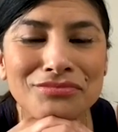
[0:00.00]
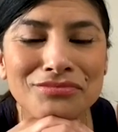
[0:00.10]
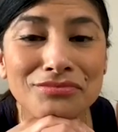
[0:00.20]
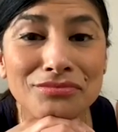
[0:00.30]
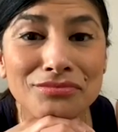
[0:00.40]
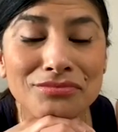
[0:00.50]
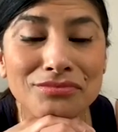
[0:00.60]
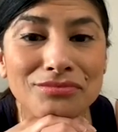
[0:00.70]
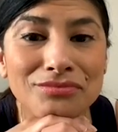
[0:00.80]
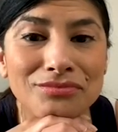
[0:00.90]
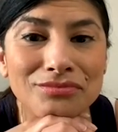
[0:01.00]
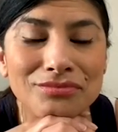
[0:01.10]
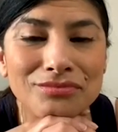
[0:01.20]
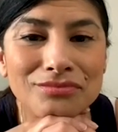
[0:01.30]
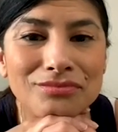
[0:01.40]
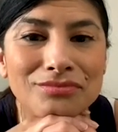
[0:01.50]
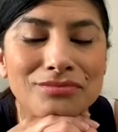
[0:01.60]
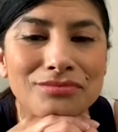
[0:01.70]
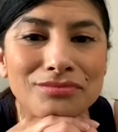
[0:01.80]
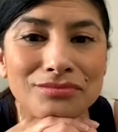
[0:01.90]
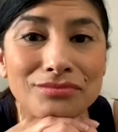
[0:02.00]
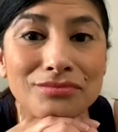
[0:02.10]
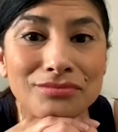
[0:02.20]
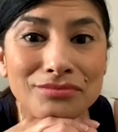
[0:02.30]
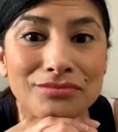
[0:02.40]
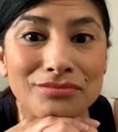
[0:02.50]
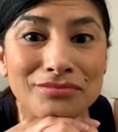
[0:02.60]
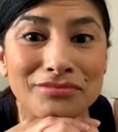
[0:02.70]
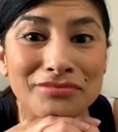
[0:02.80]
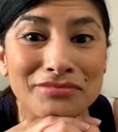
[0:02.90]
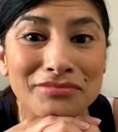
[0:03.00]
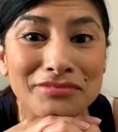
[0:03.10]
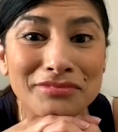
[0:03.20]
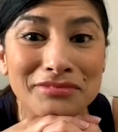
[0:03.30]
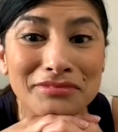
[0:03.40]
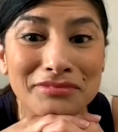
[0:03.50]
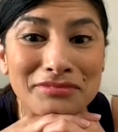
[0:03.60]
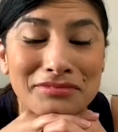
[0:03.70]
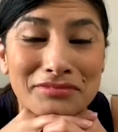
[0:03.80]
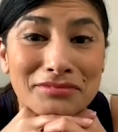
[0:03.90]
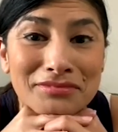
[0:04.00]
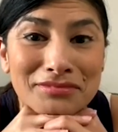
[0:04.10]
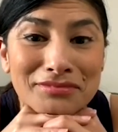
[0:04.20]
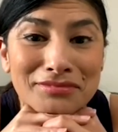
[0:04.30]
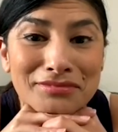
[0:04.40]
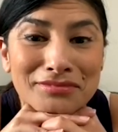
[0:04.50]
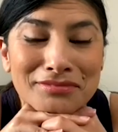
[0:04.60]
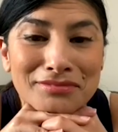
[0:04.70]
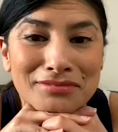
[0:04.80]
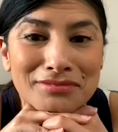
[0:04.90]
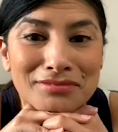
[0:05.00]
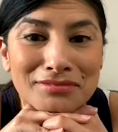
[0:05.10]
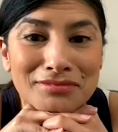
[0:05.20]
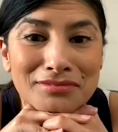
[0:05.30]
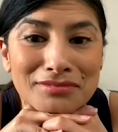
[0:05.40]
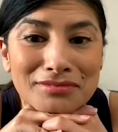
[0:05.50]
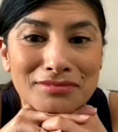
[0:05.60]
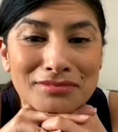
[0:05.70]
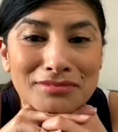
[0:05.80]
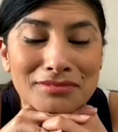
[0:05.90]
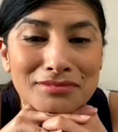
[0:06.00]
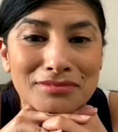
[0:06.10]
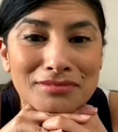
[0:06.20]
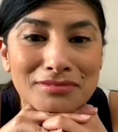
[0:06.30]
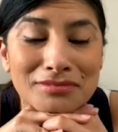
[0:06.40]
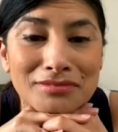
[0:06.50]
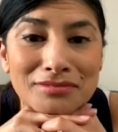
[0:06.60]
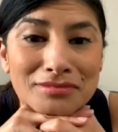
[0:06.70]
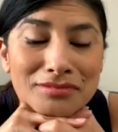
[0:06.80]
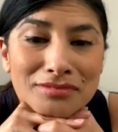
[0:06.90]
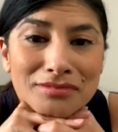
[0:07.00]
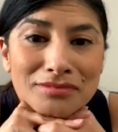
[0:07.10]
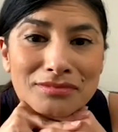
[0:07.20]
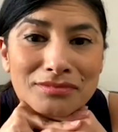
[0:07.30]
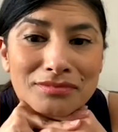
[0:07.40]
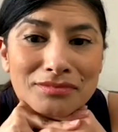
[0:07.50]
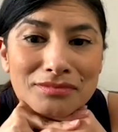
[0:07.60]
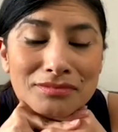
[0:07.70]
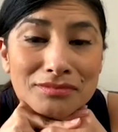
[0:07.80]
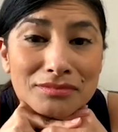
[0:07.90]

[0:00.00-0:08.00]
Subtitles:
The person shown says nothing.